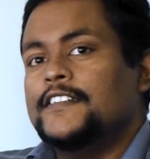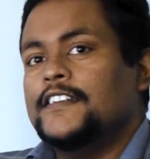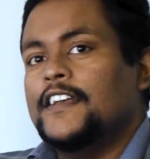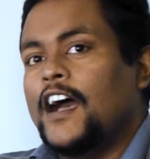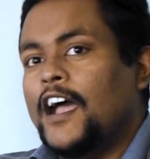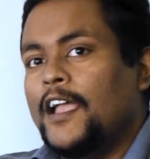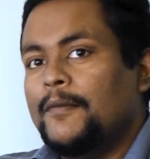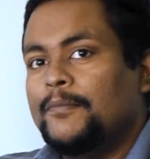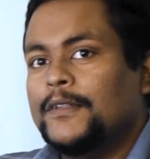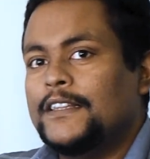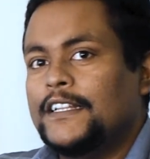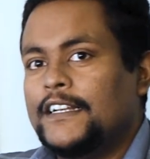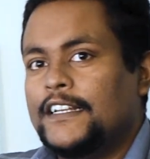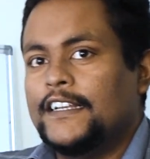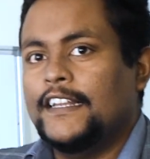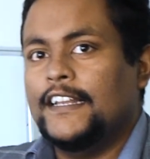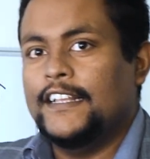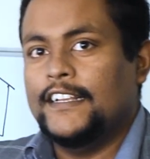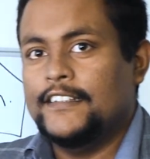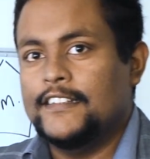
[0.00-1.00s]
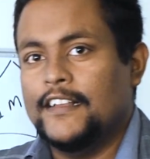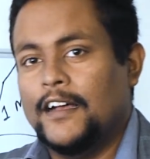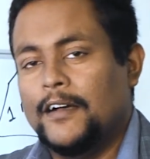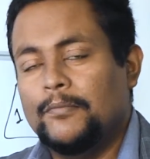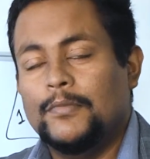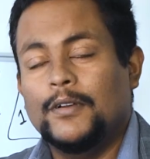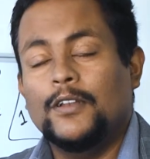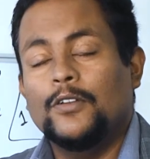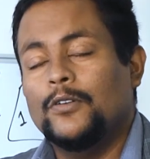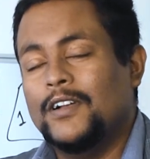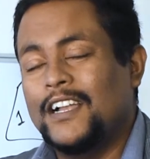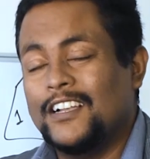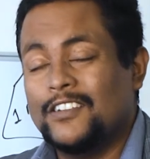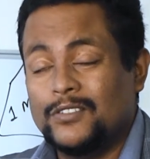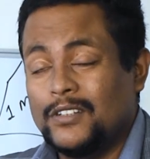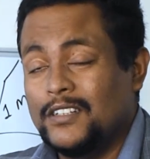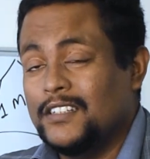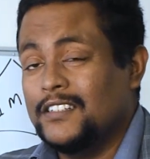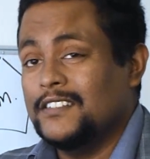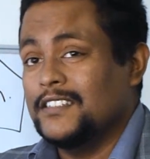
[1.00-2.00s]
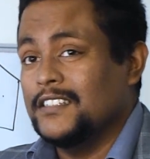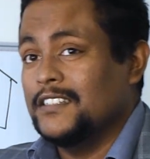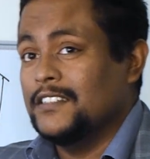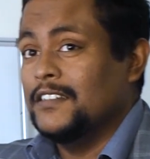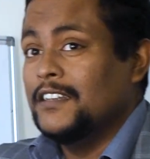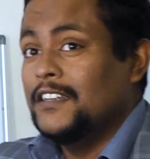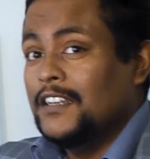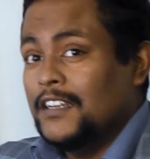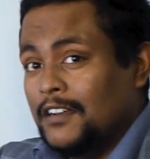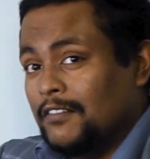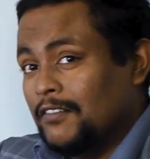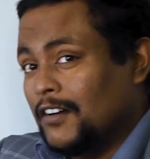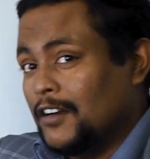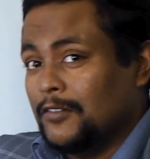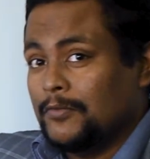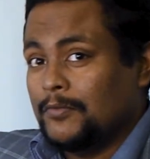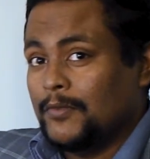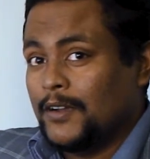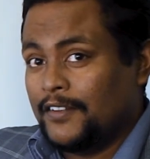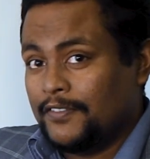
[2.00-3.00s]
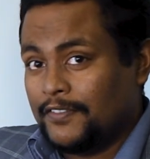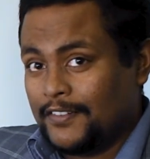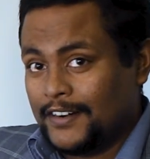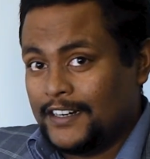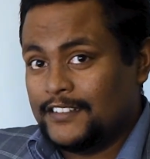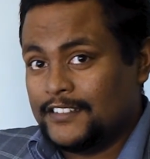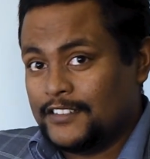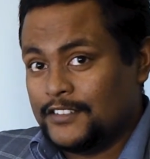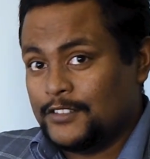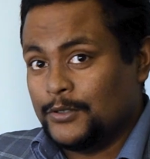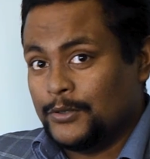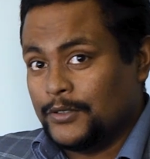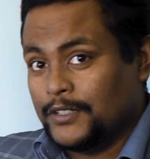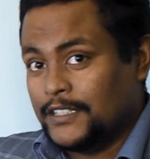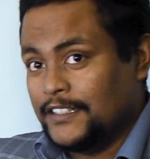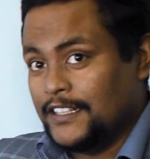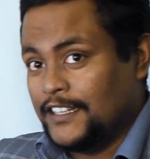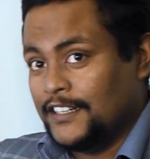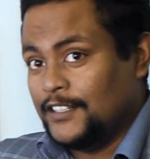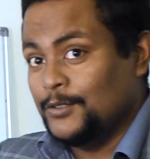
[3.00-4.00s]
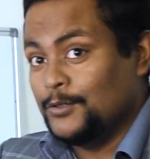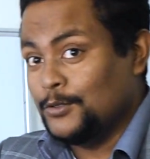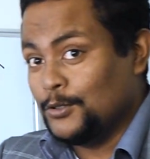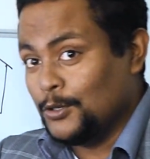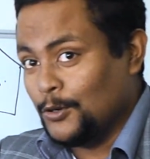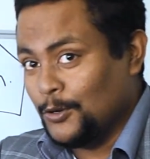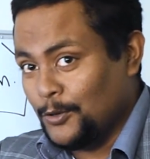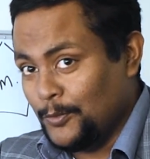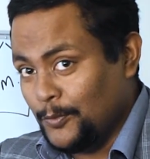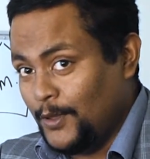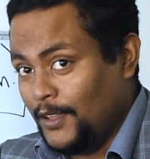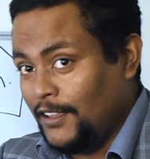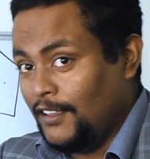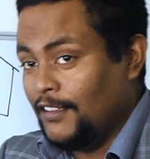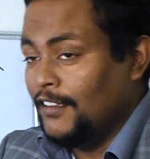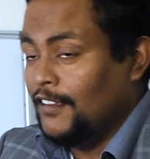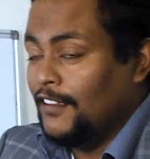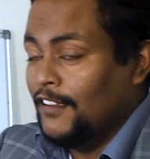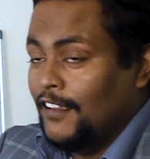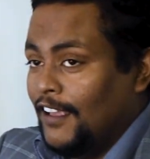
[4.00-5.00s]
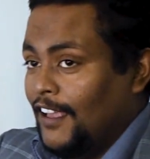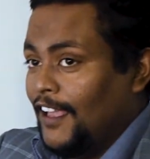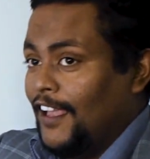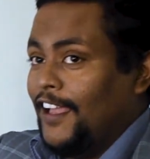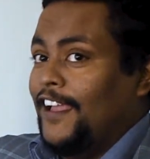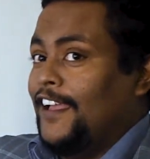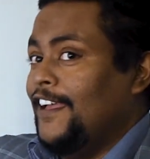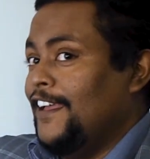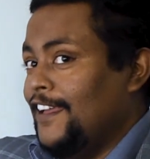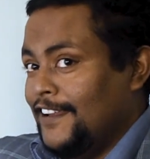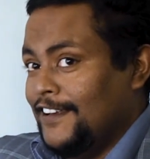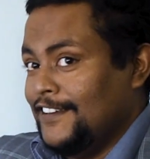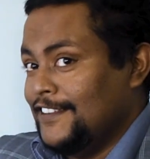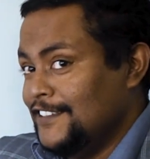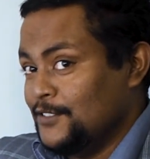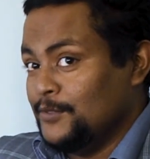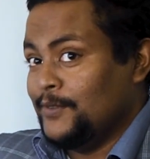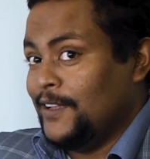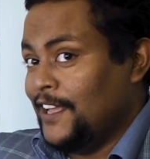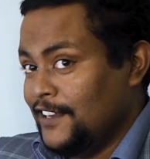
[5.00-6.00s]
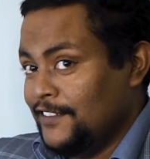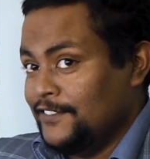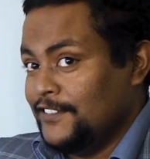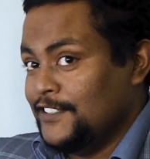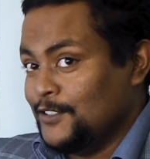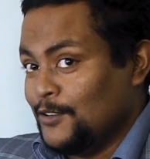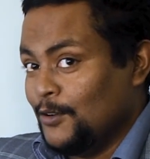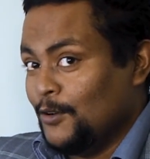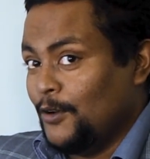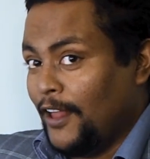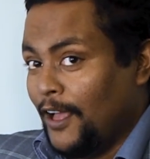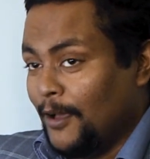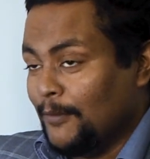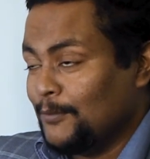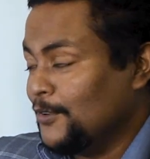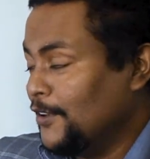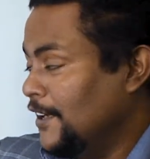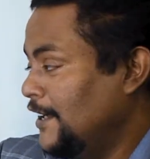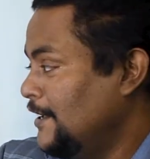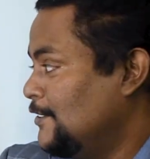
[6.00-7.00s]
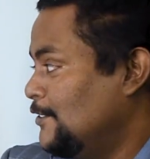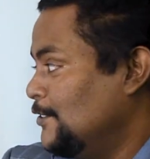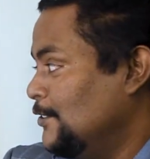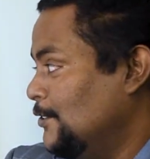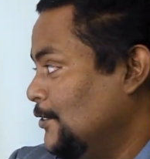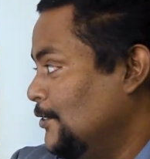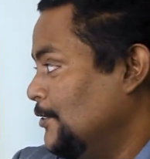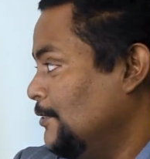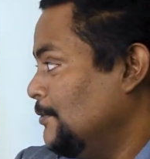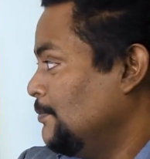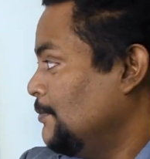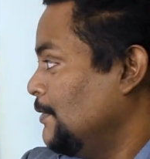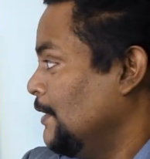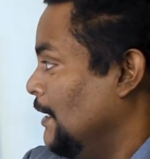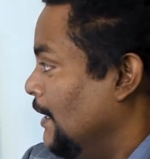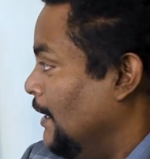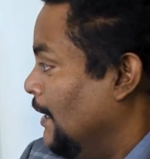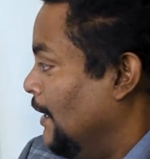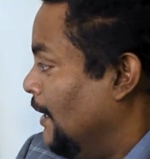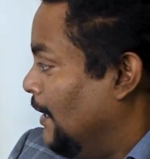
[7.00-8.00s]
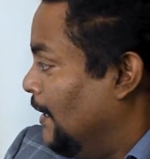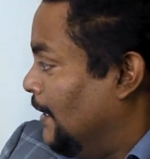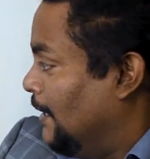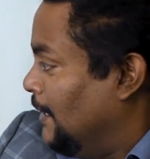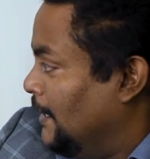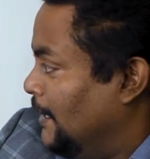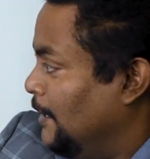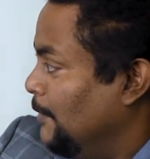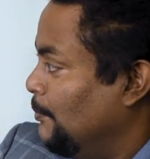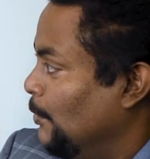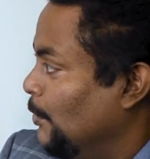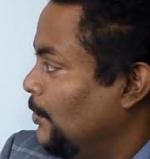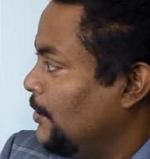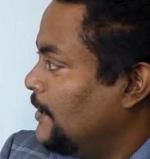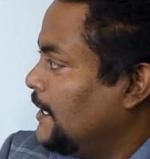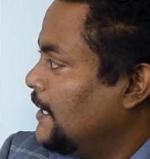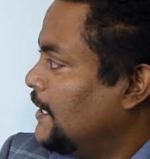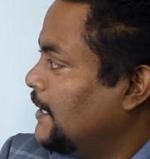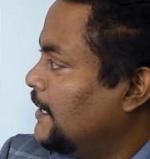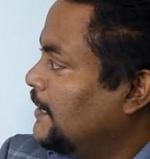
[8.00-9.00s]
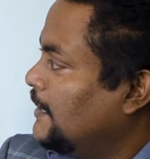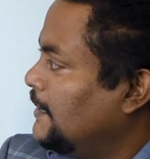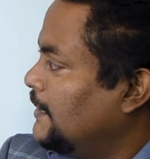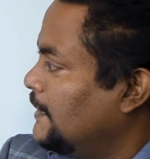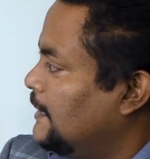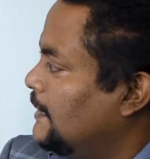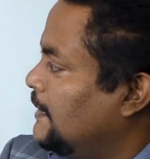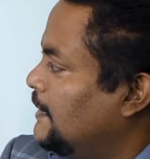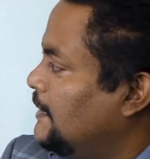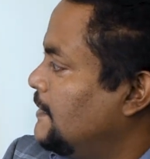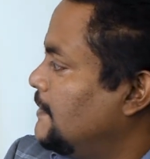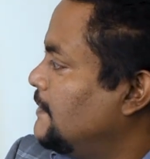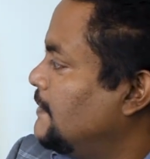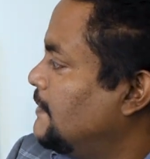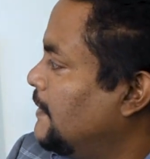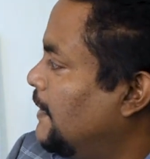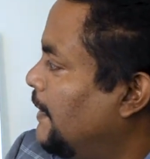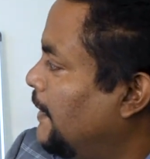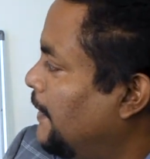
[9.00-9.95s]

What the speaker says: is a hypothetical example, or actually it's one of my friend's story that who told me, and his value is gone up, right? So he bought his